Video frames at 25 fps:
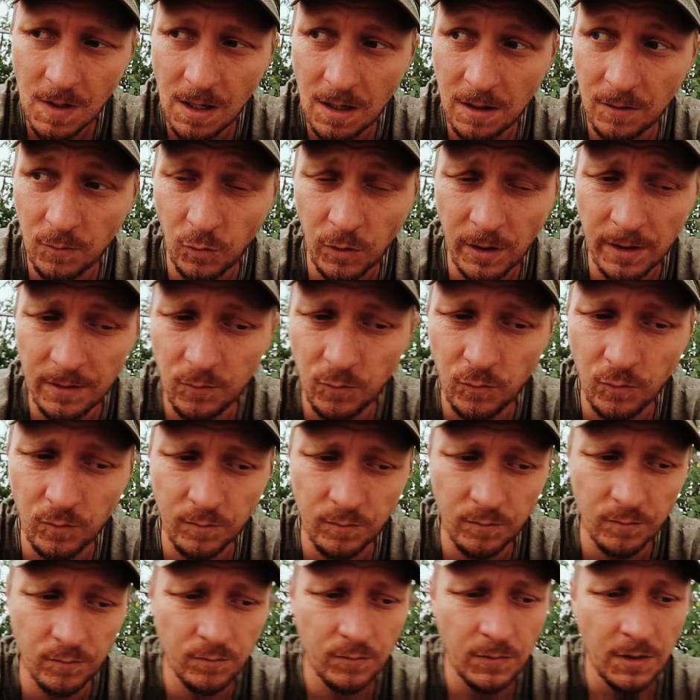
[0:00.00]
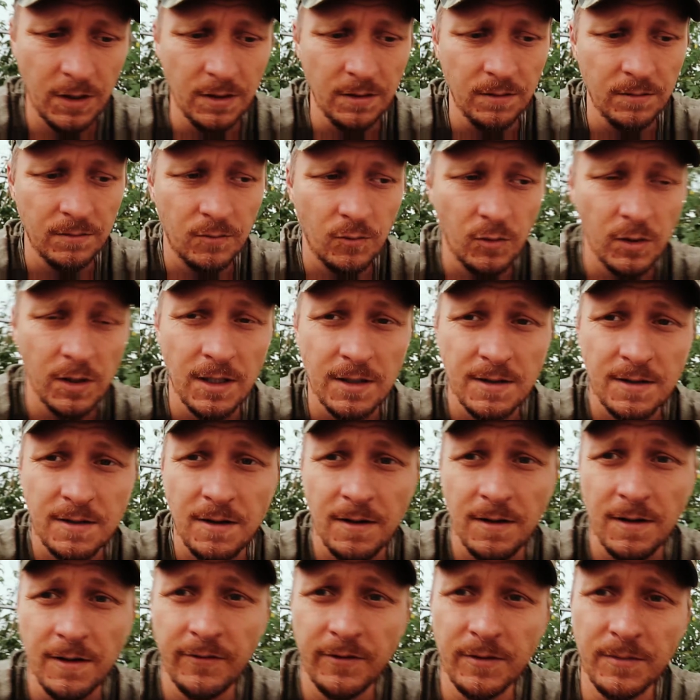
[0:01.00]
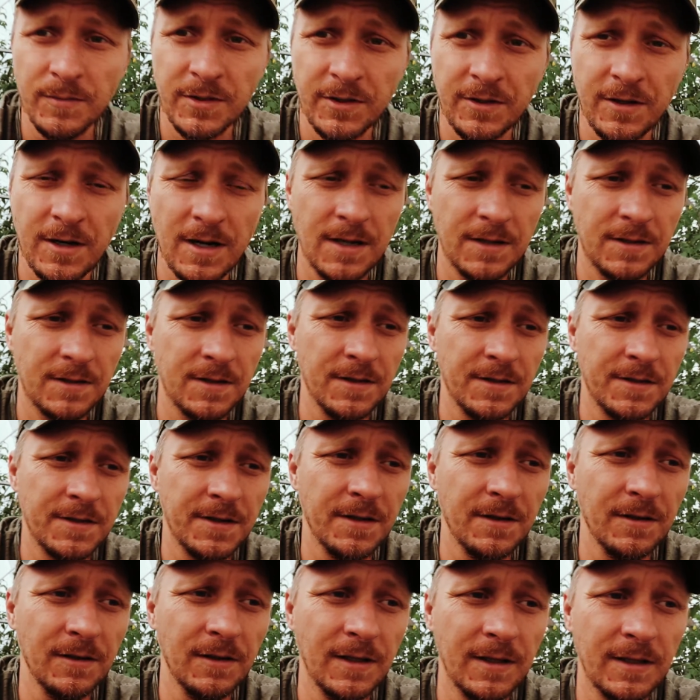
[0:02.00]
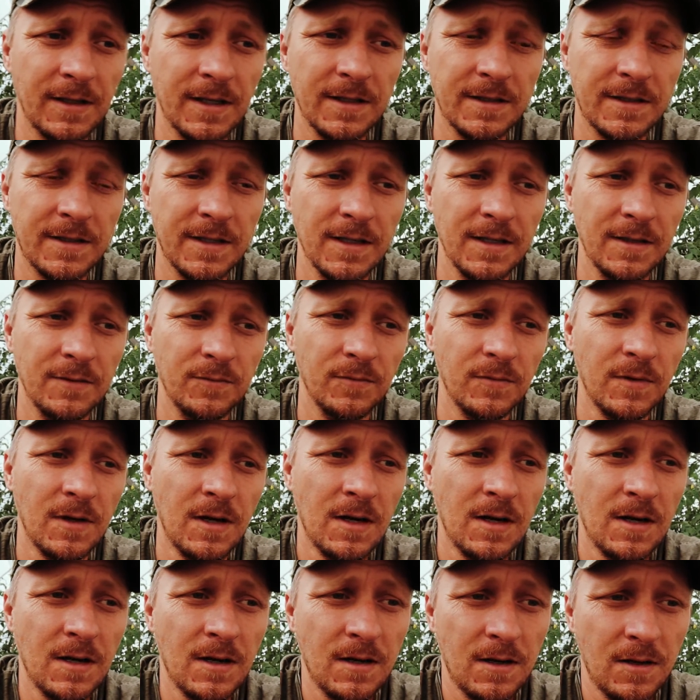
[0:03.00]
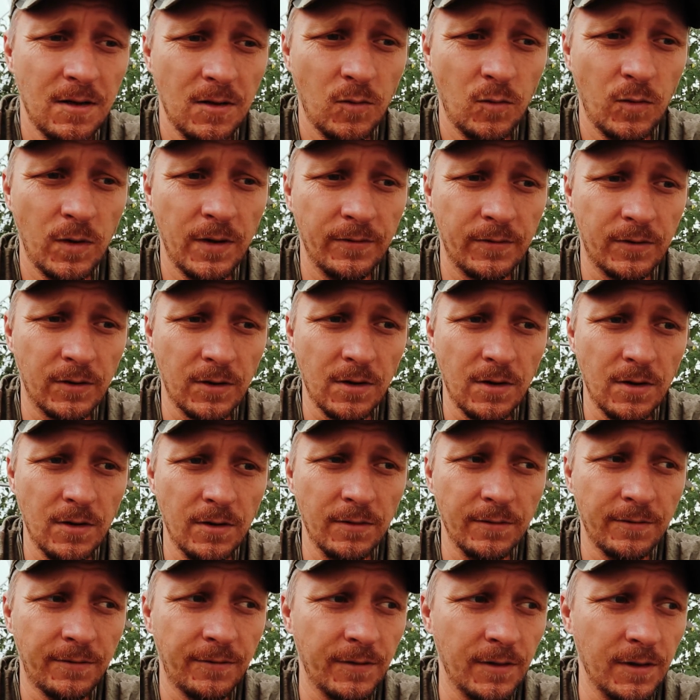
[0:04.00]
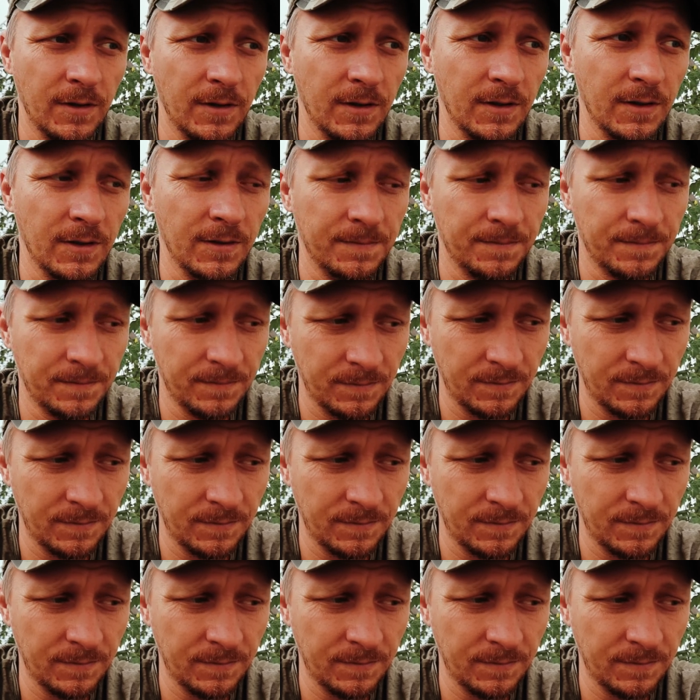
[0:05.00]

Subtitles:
And we're not starting from scratch this year. Like I said, we've grown for